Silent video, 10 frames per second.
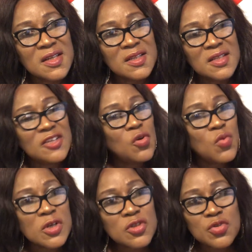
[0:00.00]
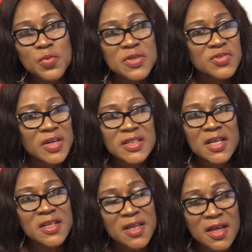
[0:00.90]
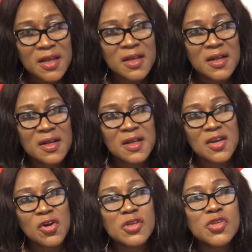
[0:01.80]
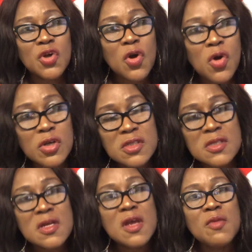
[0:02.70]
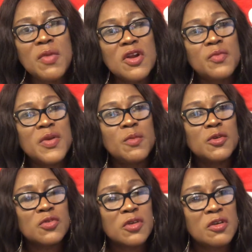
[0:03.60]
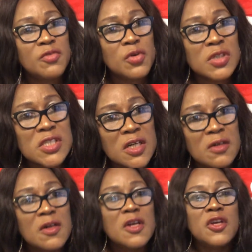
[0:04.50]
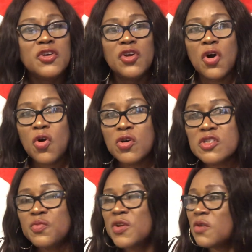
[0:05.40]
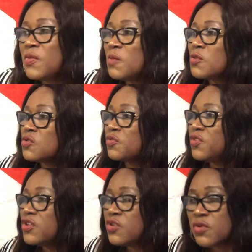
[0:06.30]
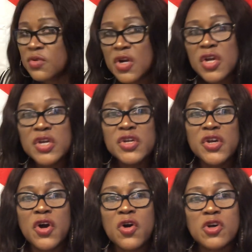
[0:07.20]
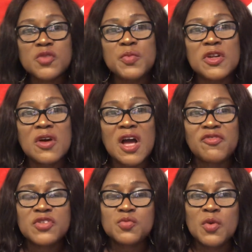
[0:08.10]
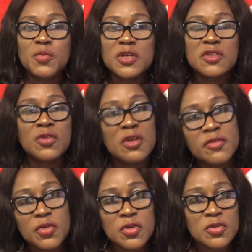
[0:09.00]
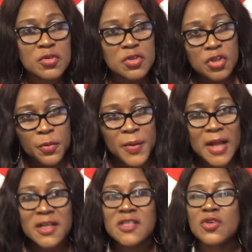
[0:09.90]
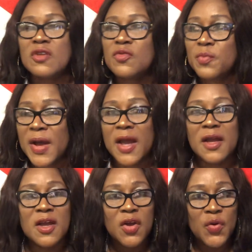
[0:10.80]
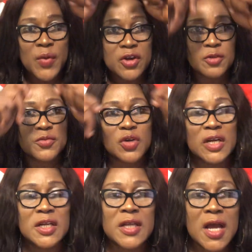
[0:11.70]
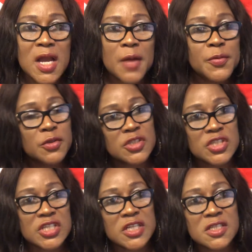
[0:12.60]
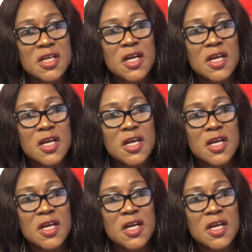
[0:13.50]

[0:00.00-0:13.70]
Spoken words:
They don't want you to be stranded here because your host may not be able to give you hotel, your host may not be able to feed you, your host may not have small money to give to you to shop, at least to even buy welcome to Canada cap or t-shirt.